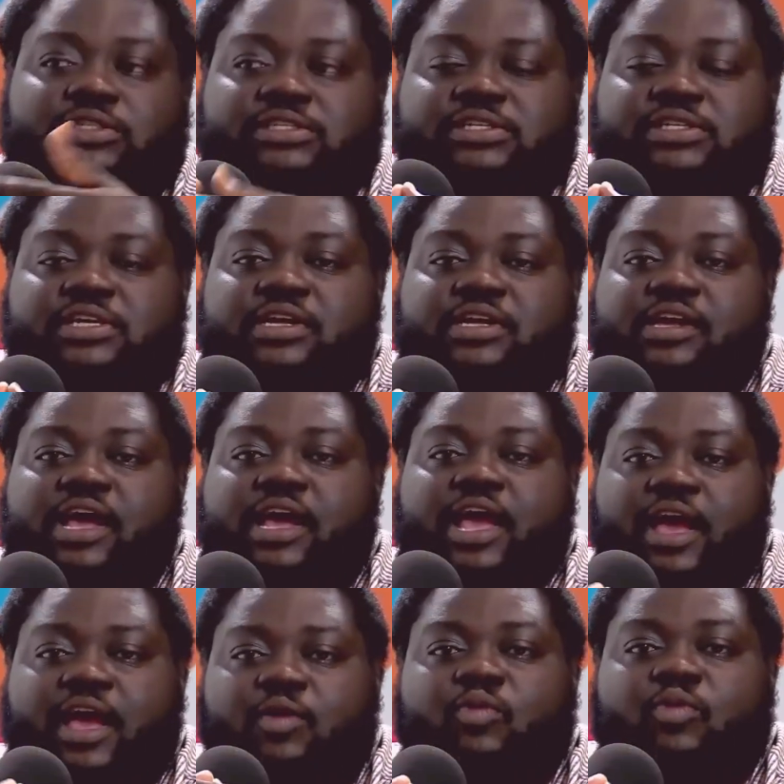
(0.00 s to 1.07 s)

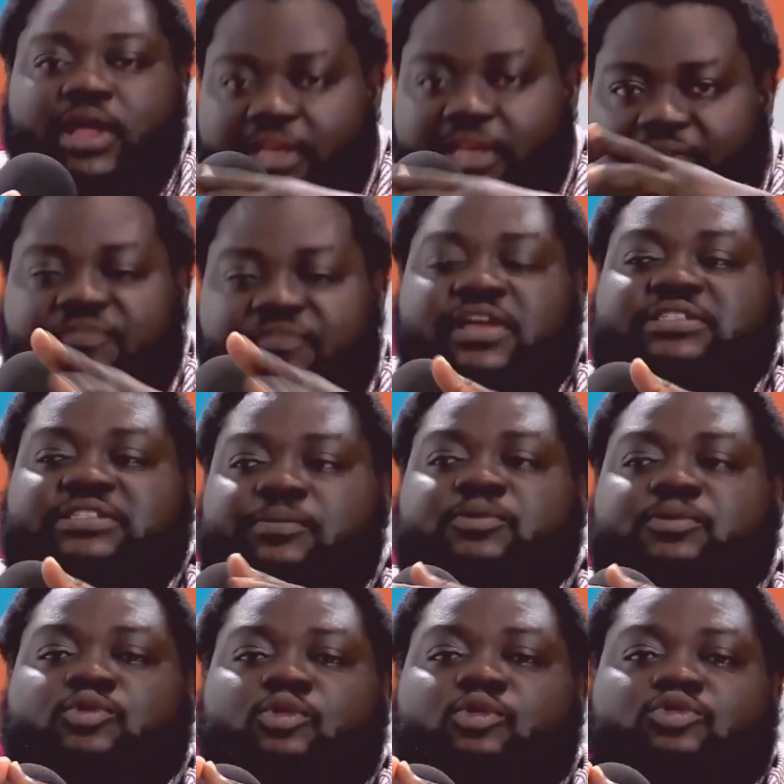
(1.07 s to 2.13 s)
When the first
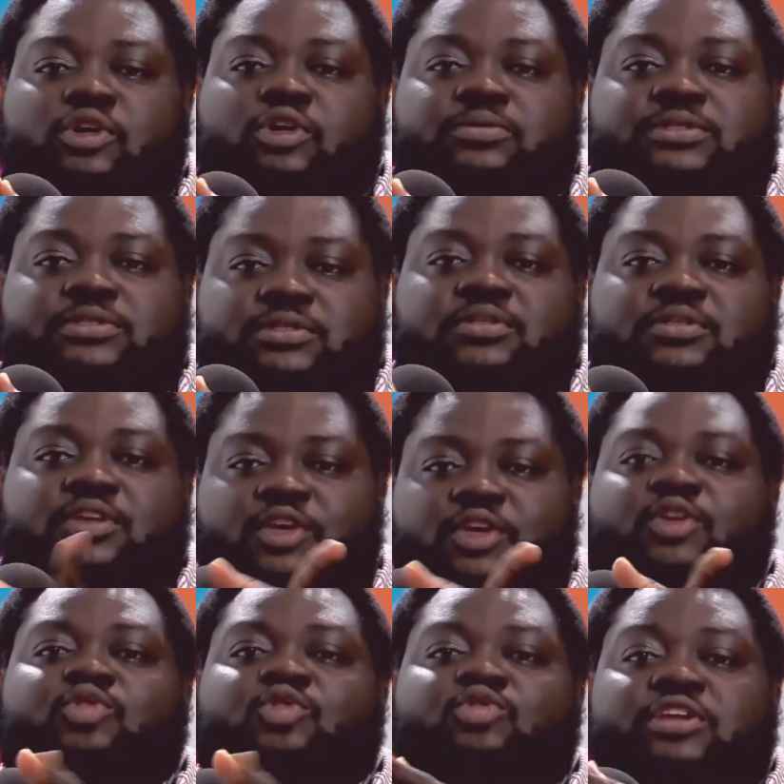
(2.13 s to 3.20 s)
episode drops,
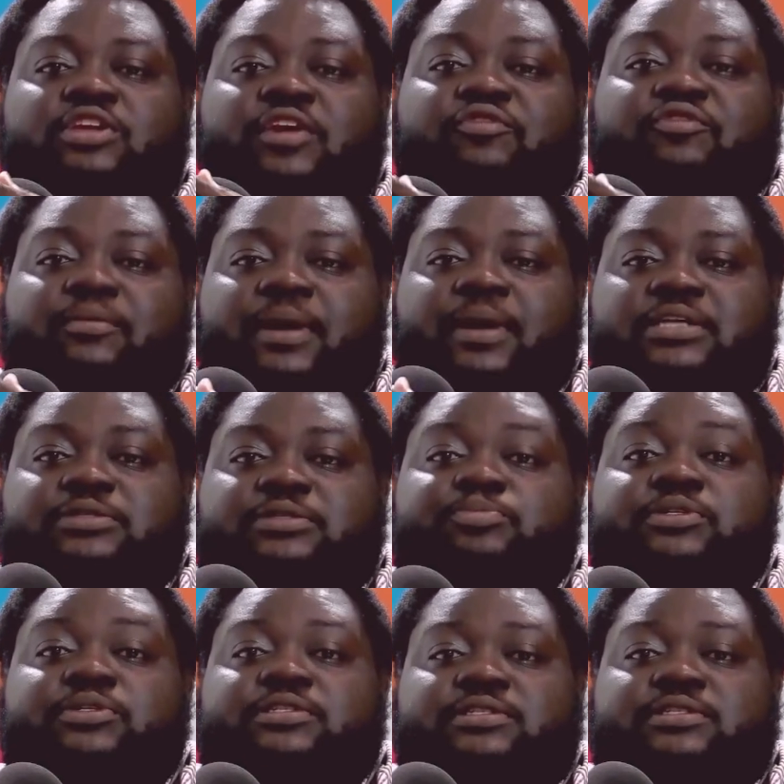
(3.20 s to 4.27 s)
you hear from us.
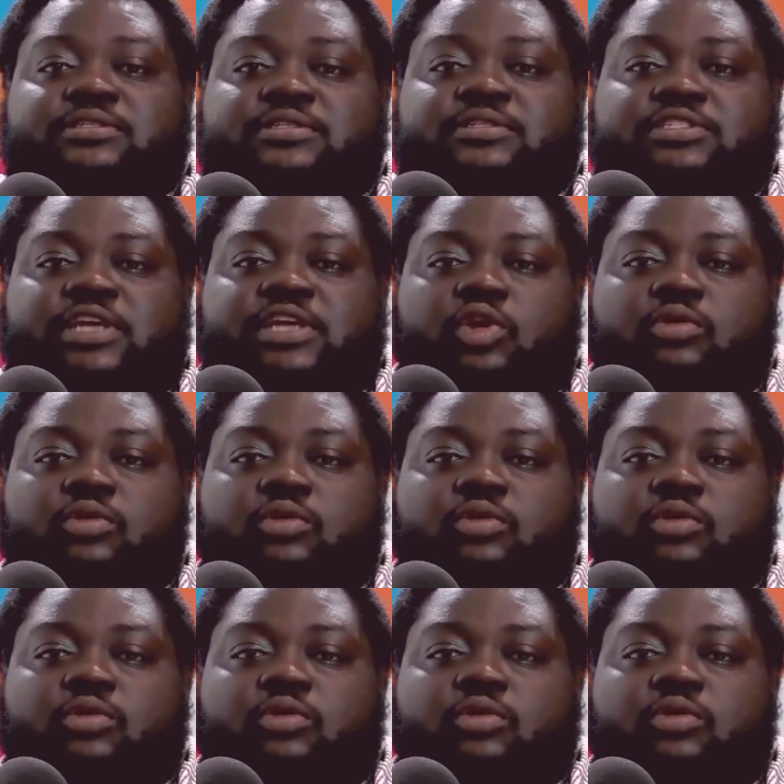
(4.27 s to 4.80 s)
Peace, shalom.